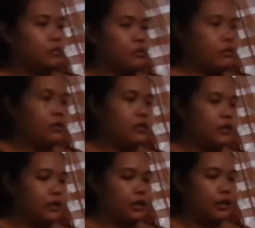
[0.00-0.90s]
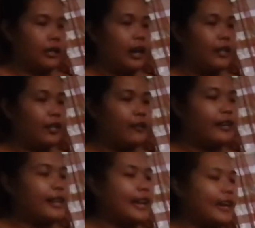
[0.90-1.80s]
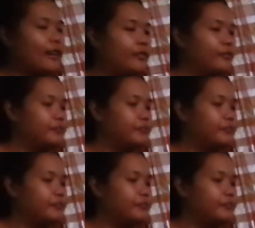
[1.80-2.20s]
Um, Are you ready?